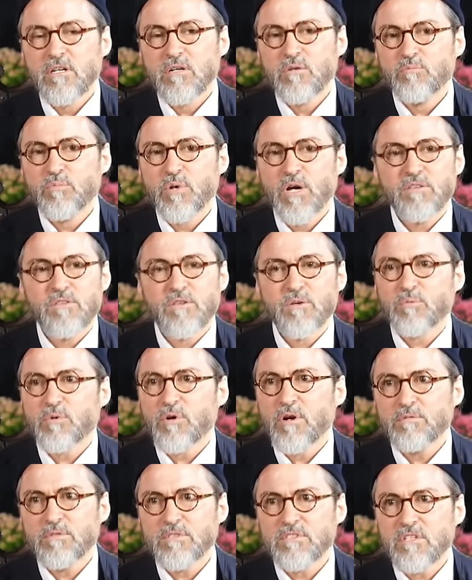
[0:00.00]
But the
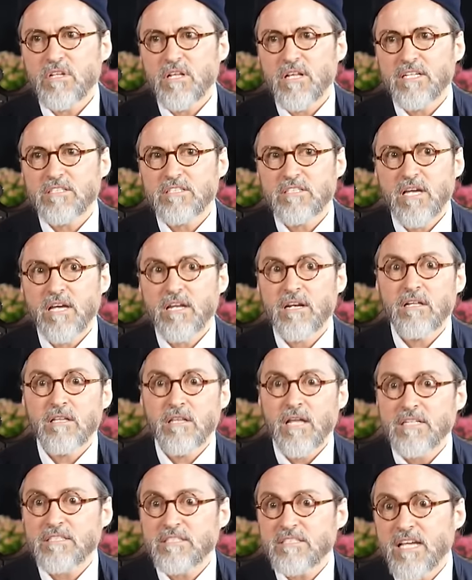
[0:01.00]
Prophet sallallahu alaihi wasallam, and
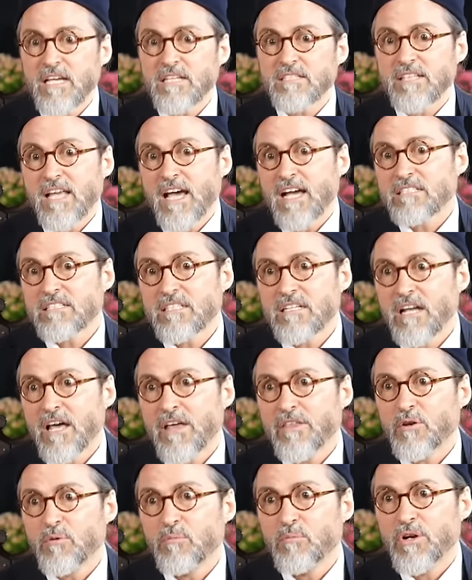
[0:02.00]
Allah says that's
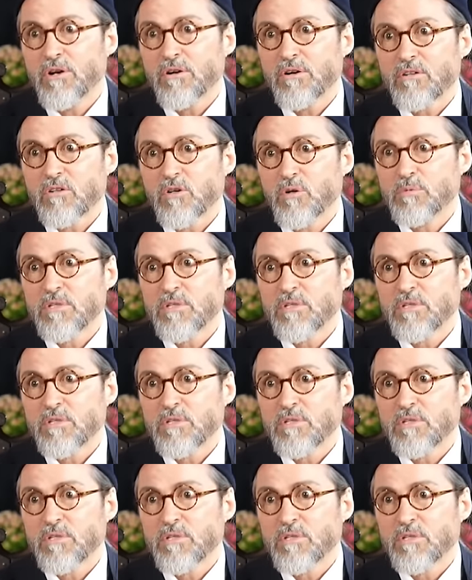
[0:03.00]
another miracle,